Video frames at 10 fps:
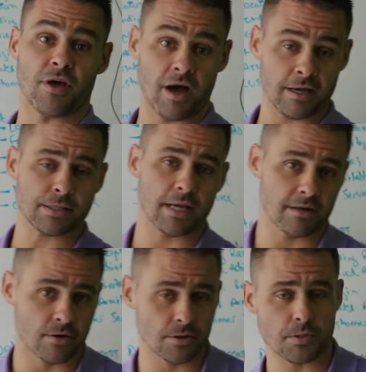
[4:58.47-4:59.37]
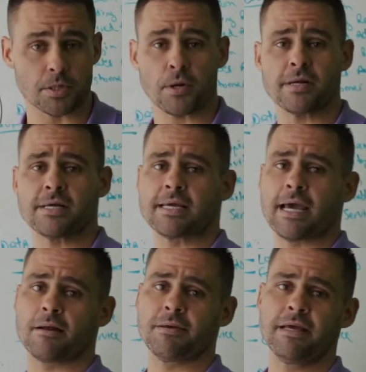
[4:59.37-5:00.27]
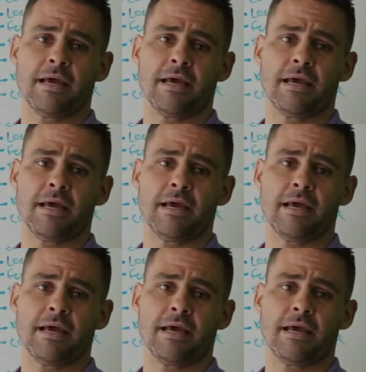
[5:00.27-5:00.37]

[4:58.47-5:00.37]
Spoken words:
us at NeuroStreet Trading Academy